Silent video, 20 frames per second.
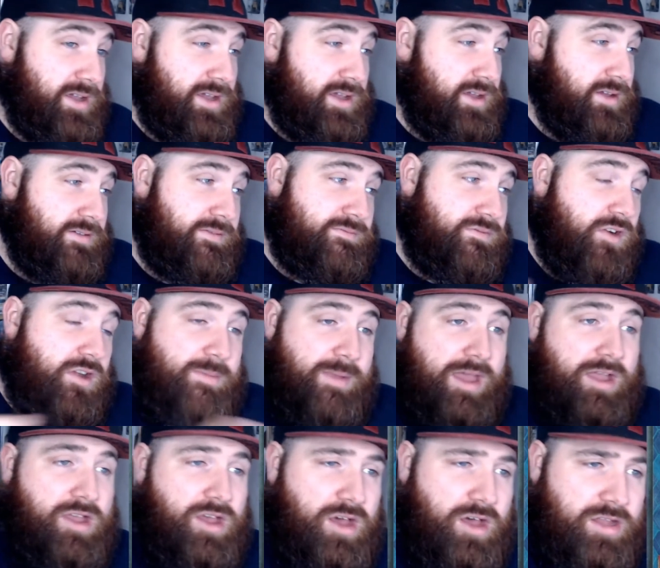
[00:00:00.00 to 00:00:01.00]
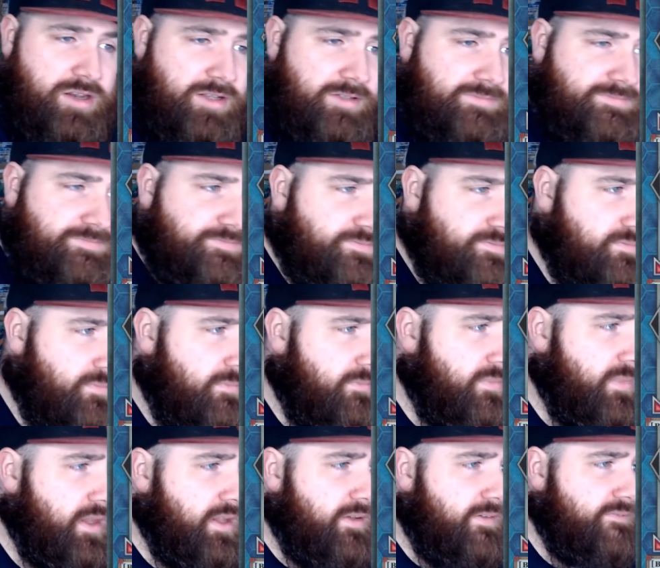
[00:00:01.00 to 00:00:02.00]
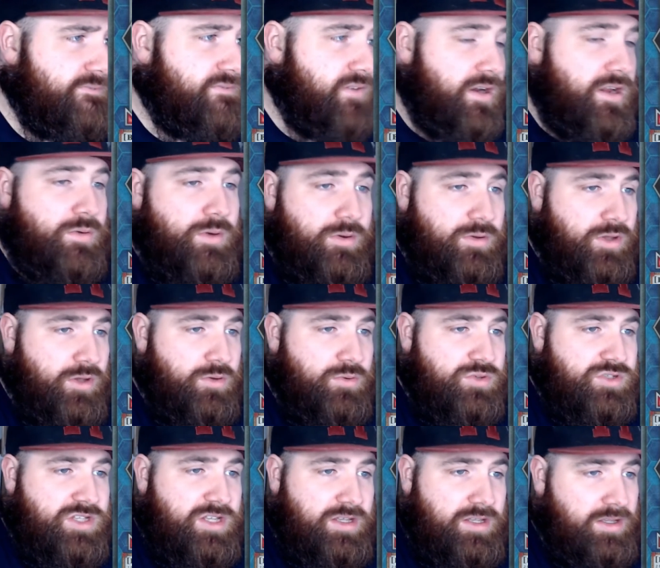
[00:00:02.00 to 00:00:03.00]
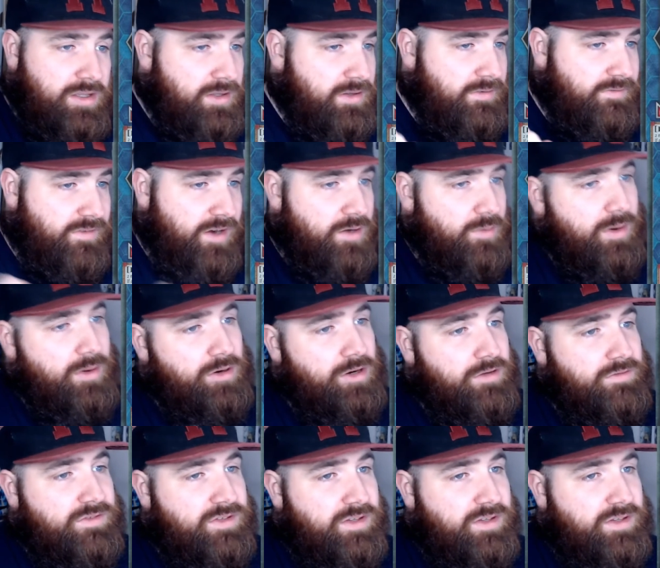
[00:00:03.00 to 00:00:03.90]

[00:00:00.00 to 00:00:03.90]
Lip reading: Very meta card. Very well used. Very well loved.